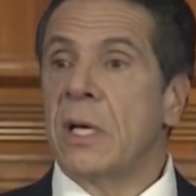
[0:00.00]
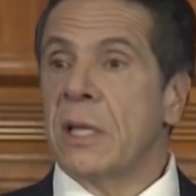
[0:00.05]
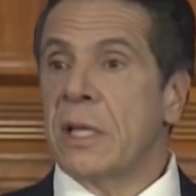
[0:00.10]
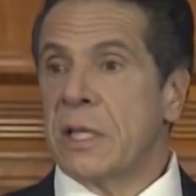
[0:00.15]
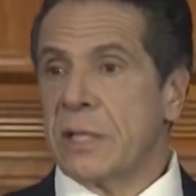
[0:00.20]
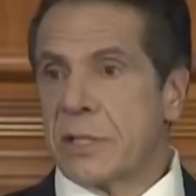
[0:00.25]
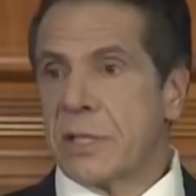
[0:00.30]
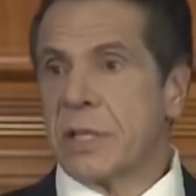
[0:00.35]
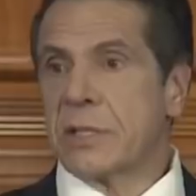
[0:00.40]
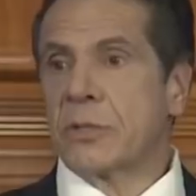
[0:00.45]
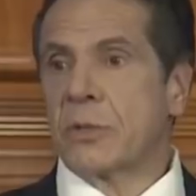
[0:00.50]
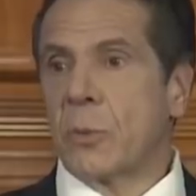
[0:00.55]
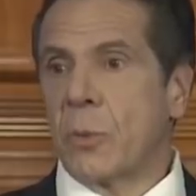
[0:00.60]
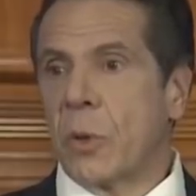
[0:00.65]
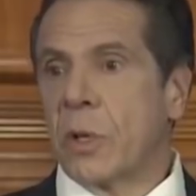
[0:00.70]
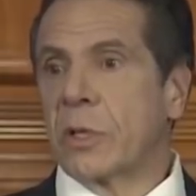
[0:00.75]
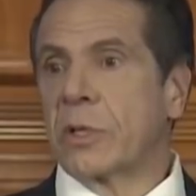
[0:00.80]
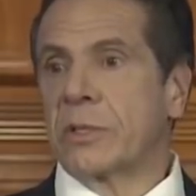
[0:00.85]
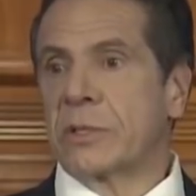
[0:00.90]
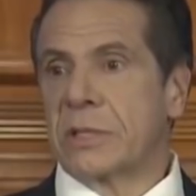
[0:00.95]
the essential
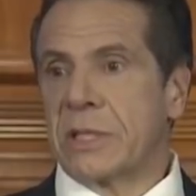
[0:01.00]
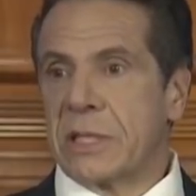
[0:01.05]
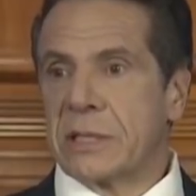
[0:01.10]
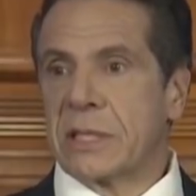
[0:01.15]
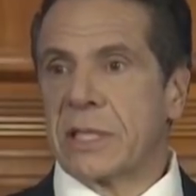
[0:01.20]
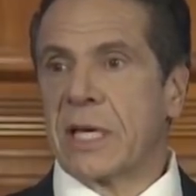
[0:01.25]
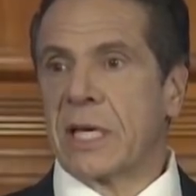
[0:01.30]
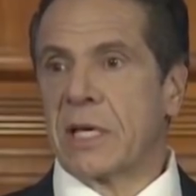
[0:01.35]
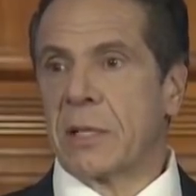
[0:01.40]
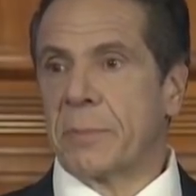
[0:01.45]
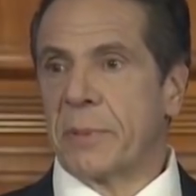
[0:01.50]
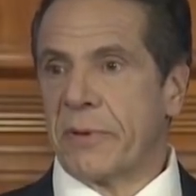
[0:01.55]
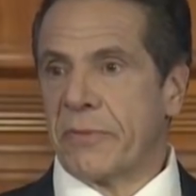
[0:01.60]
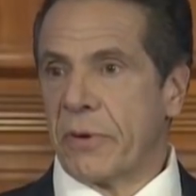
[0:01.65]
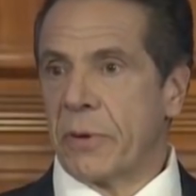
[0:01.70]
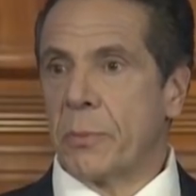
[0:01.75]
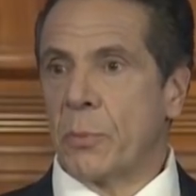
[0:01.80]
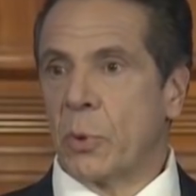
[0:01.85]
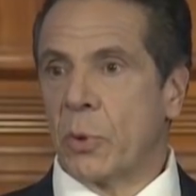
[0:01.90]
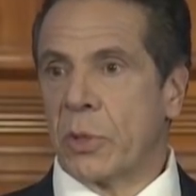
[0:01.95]
workers had to get up
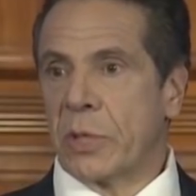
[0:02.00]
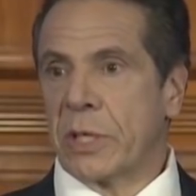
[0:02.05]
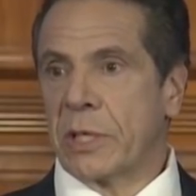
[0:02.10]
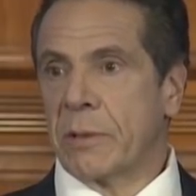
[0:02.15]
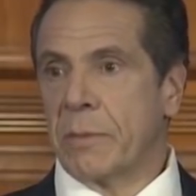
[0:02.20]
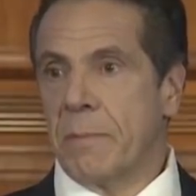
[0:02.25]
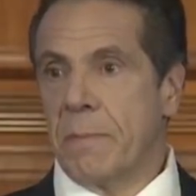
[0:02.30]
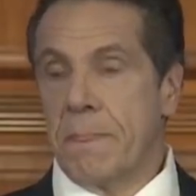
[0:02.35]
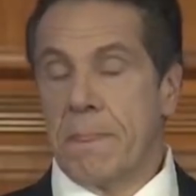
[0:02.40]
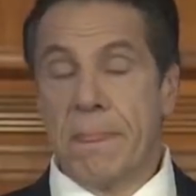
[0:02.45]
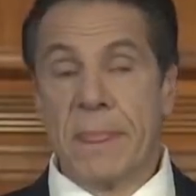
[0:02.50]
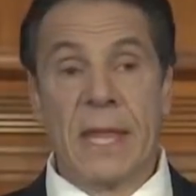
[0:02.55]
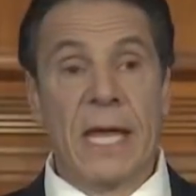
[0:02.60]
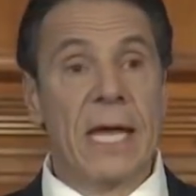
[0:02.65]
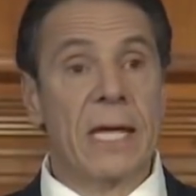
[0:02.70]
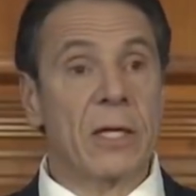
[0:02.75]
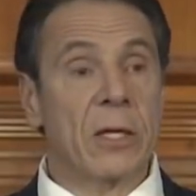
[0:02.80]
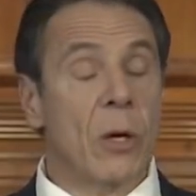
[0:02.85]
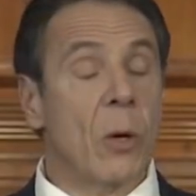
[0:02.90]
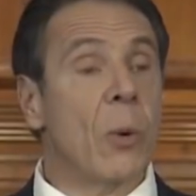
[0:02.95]
every morning
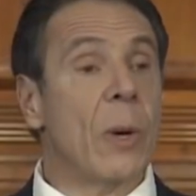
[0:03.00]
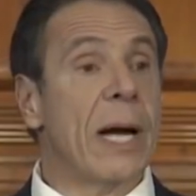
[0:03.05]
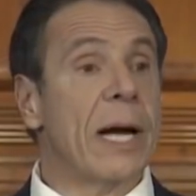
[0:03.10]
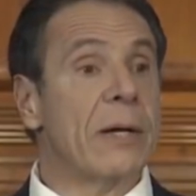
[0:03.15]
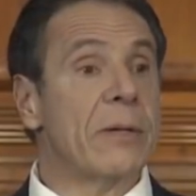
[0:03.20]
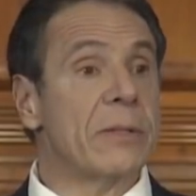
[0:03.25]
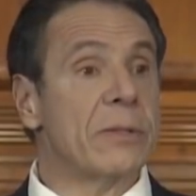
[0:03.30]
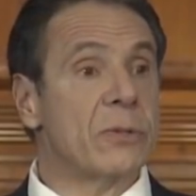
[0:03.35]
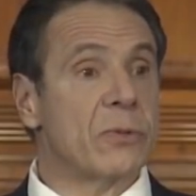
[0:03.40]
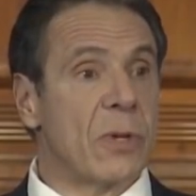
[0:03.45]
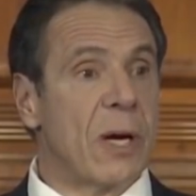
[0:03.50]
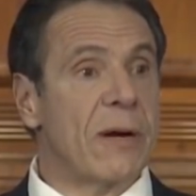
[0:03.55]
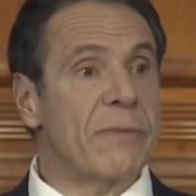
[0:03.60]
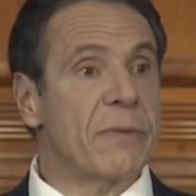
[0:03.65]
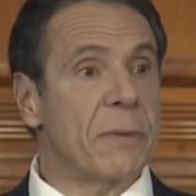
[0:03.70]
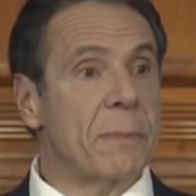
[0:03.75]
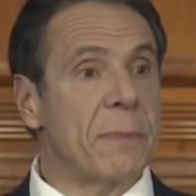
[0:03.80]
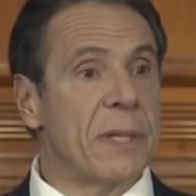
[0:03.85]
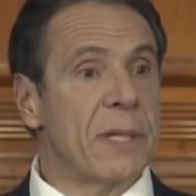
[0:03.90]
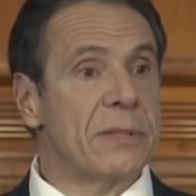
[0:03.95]
and go out and
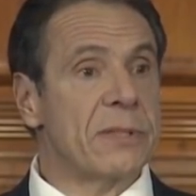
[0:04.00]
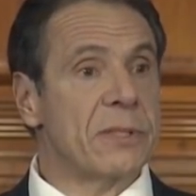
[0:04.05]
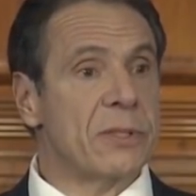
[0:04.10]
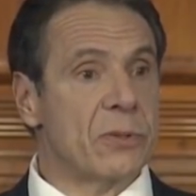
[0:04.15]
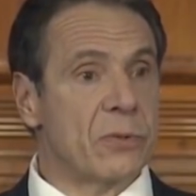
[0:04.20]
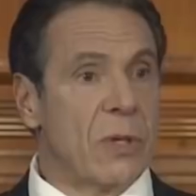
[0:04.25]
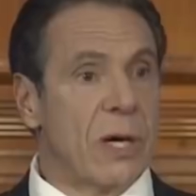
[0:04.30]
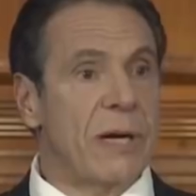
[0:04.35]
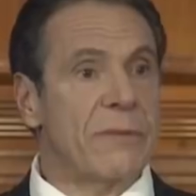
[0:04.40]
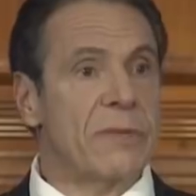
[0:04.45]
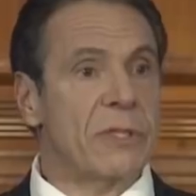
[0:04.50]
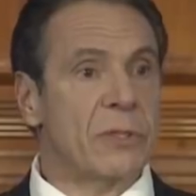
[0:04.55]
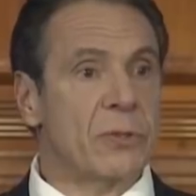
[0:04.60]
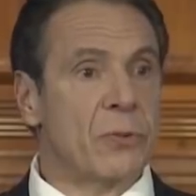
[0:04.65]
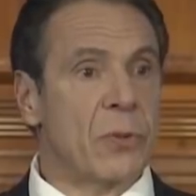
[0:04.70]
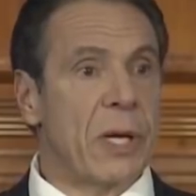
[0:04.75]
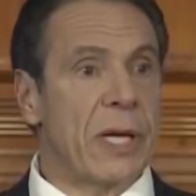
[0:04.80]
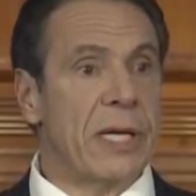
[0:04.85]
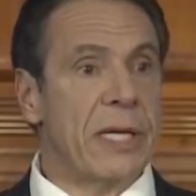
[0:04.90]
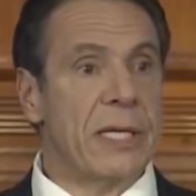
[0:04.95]
drive the bus and drive the
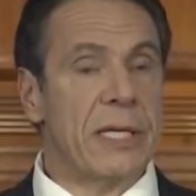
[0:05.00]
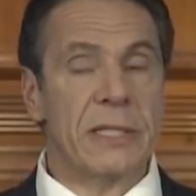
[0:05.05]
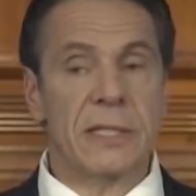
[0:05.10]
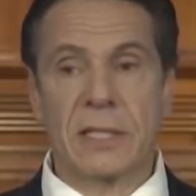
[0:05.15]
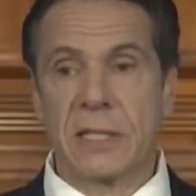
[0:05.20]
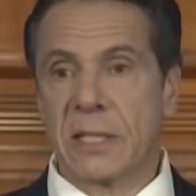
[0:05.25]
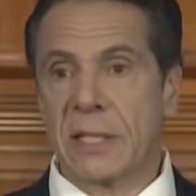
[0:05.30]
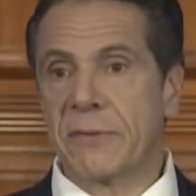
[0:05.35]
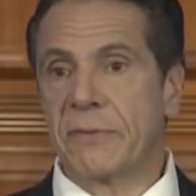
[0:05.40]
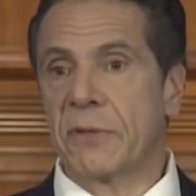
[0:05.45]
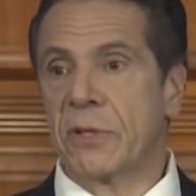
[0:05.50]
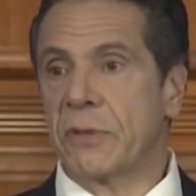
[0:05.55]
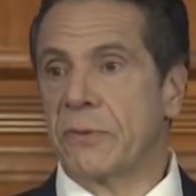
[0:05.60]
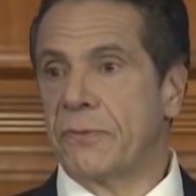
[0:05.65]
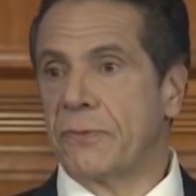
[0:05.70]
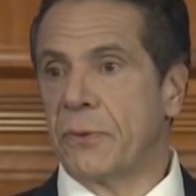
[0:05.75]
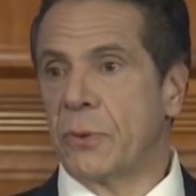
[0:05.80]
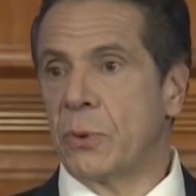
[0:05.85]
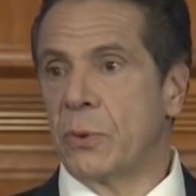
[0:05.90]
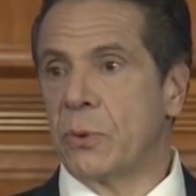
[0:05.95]
train and deliver the
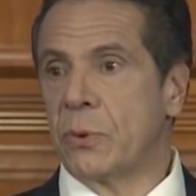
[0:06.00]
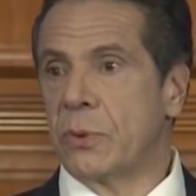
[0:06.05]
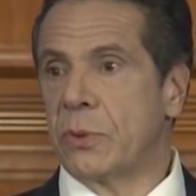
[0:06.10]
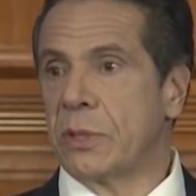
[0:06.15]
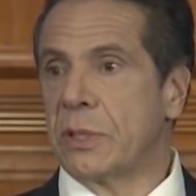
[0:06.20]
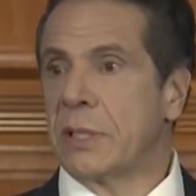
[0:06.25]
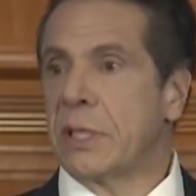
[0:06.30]
food